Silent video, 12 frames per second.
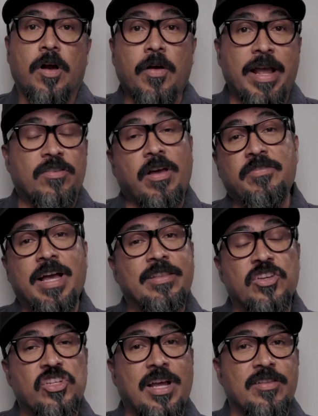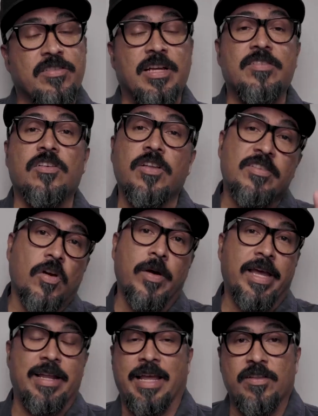All right, so I've got the shots done, so let's go
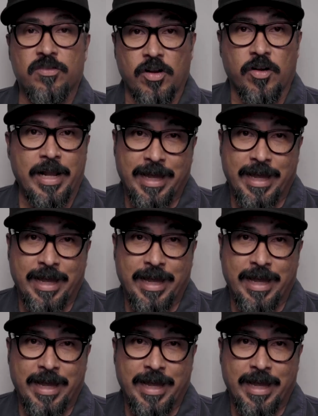ahead and start